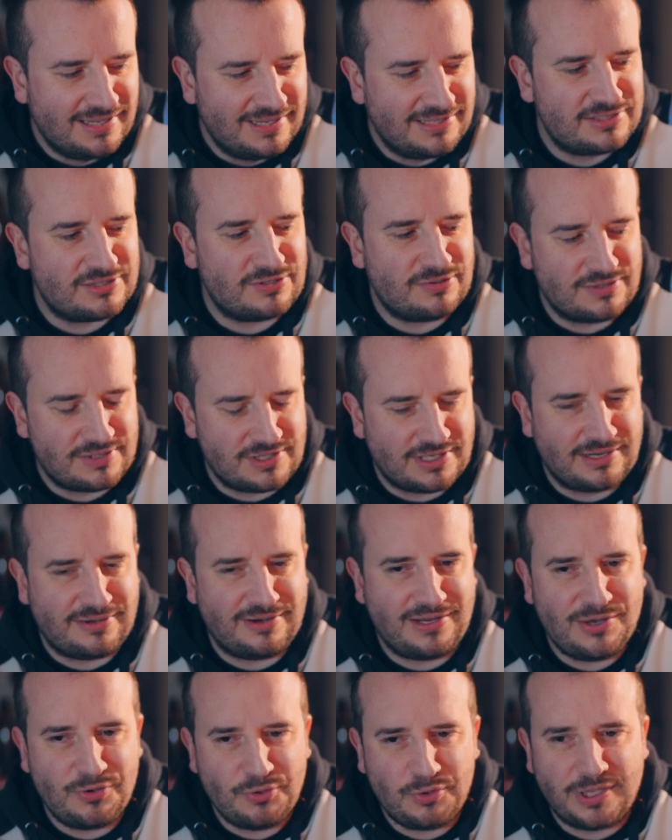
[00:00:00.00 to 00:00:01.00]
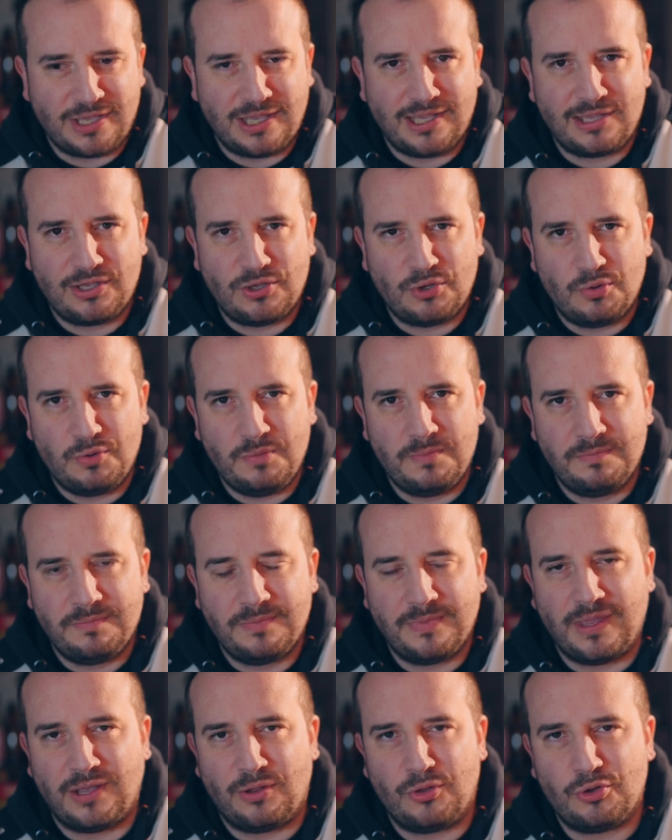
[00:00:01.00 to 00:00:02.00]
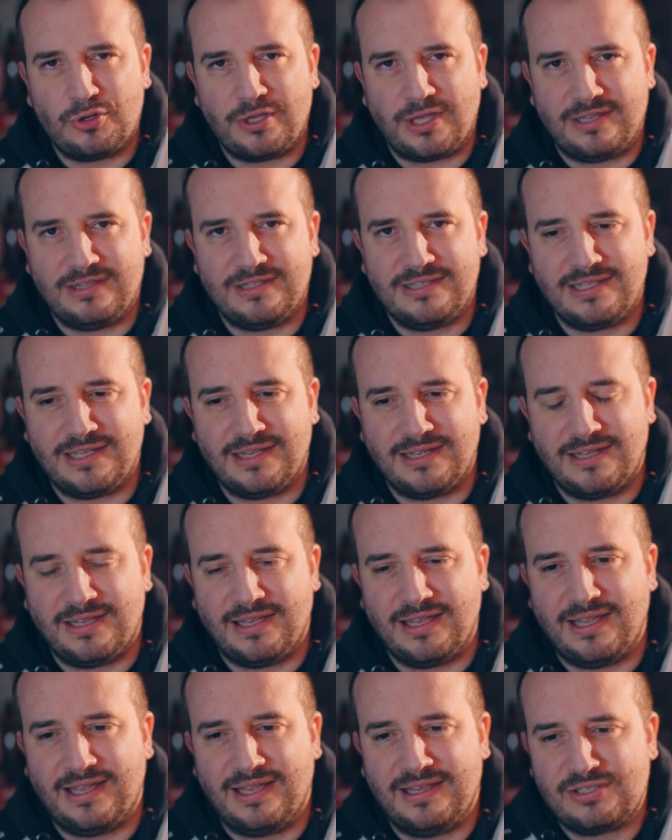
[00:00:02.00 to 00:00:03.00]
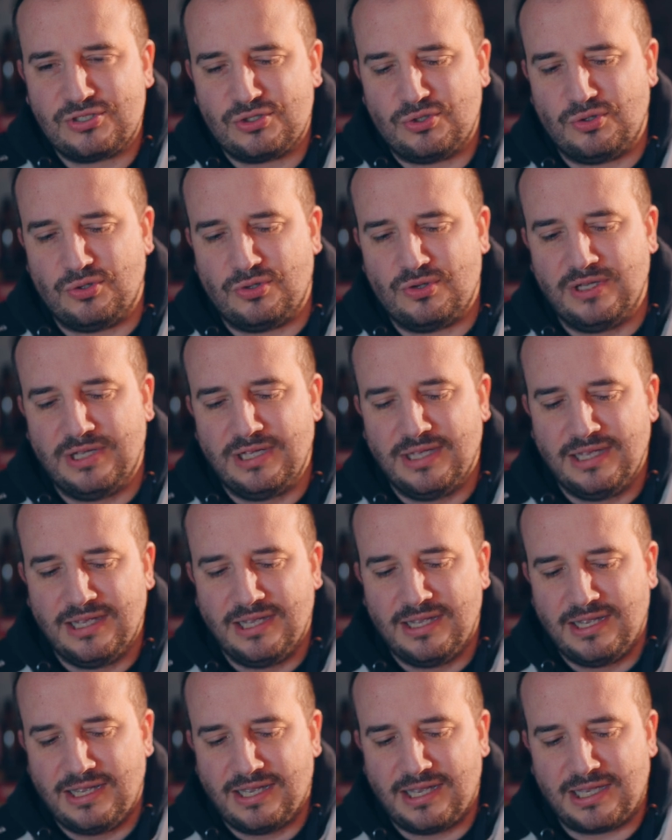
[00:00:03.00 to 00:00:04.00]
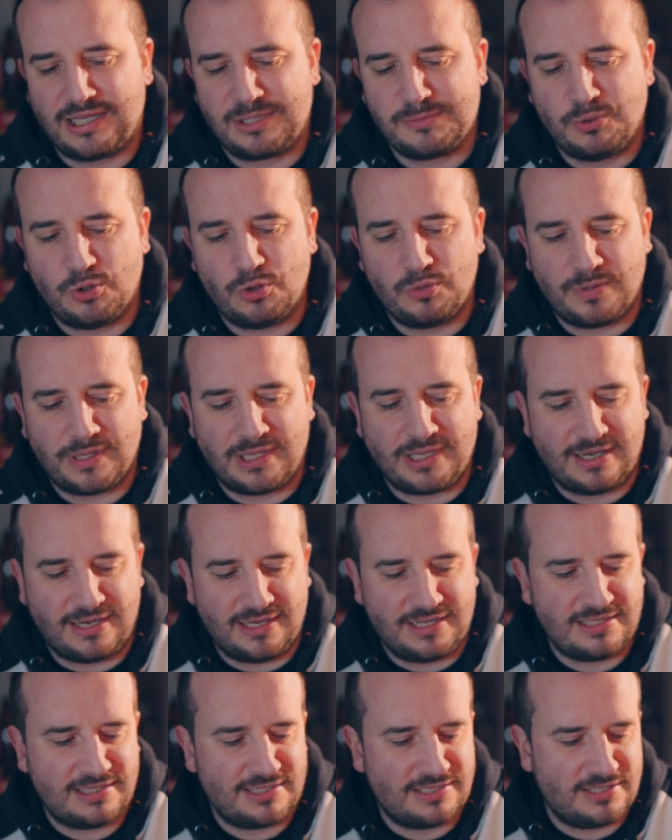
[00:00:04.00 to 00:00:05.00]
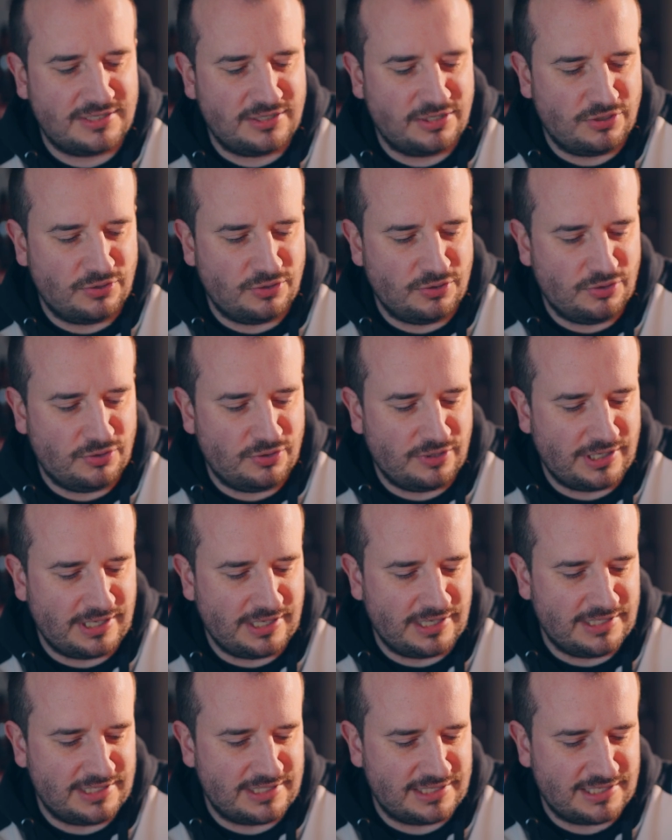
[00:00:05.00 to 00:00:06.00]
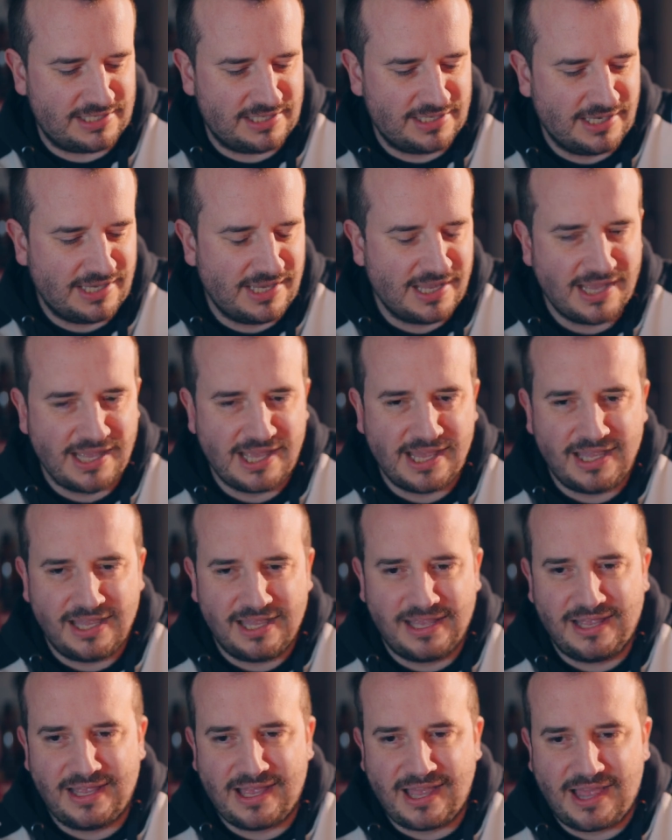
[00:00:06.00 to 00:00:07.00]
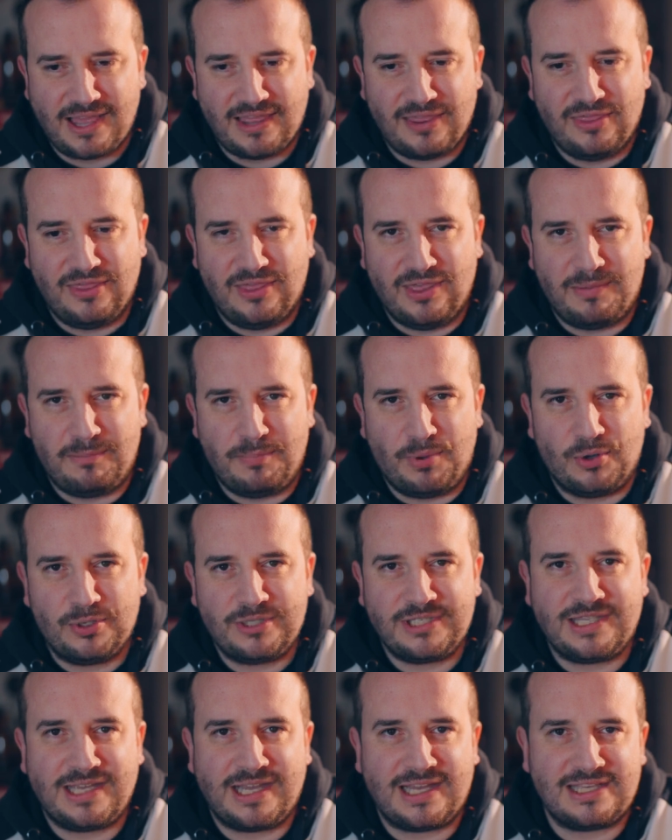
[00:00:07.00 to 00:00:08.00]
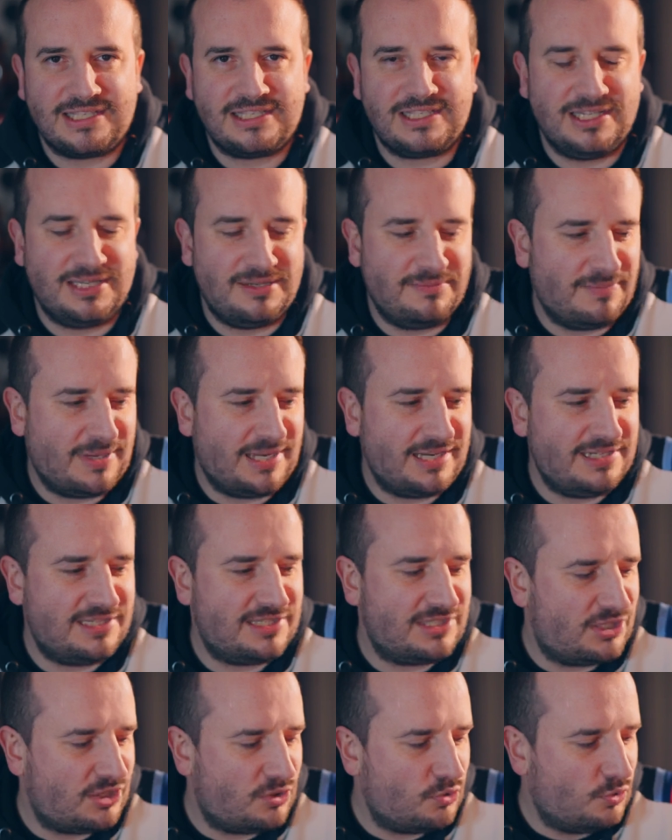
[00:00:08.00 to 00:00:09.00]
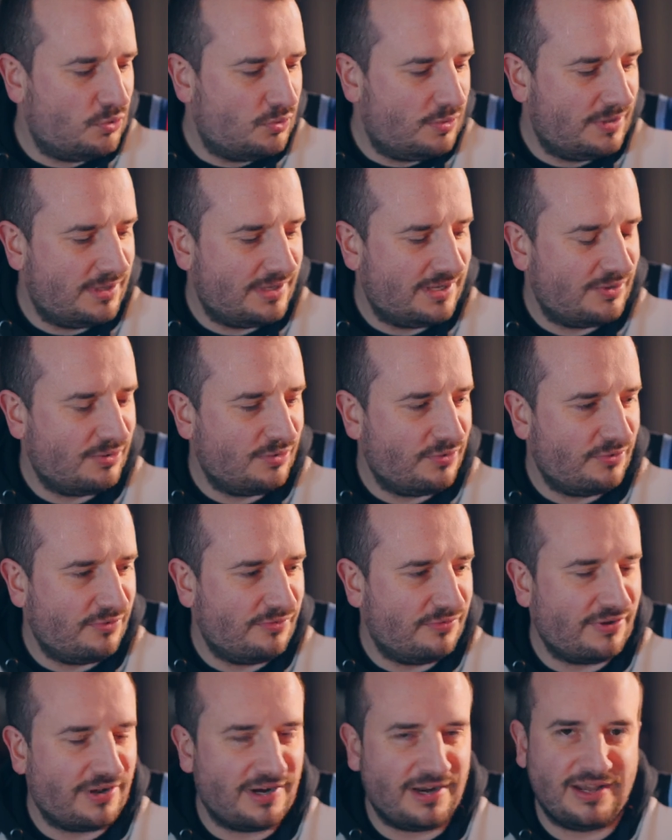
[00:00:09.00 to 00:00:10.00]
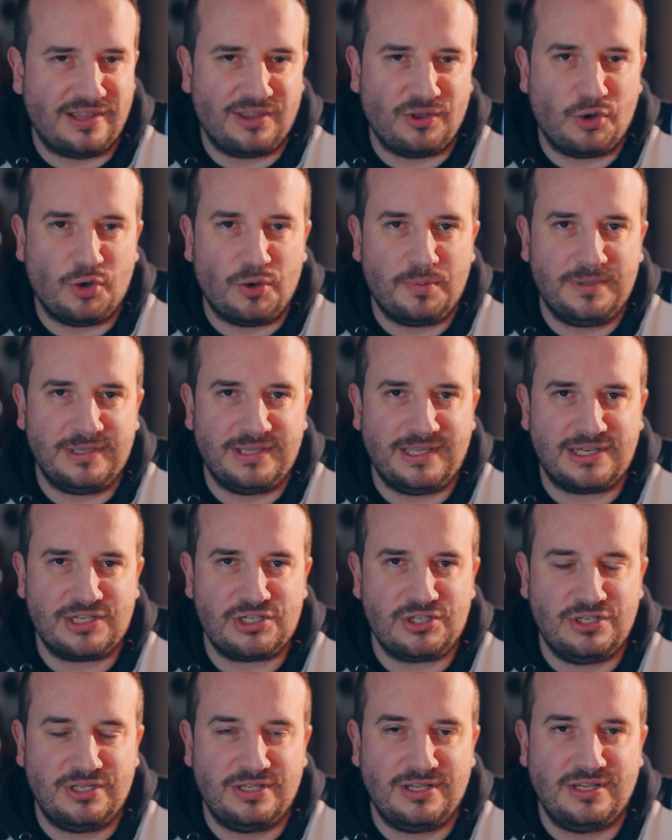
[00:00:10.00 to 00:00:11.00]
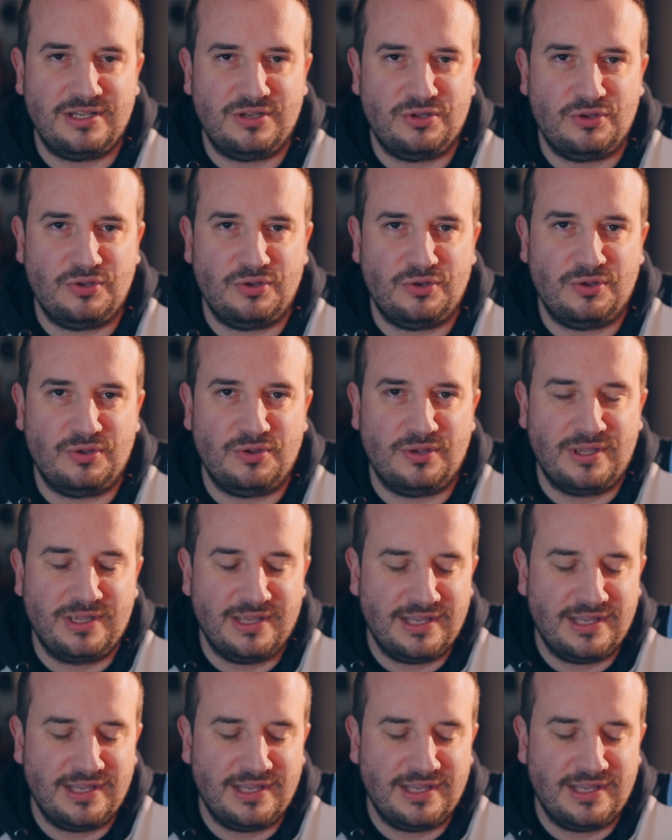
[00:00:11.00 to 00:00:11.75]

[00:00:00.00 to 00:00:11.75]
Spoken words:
So I was like, right, okay, cool, I'll look into it. So I spoke with Chris, who is the podcasting maestro over at the Hop Edition, who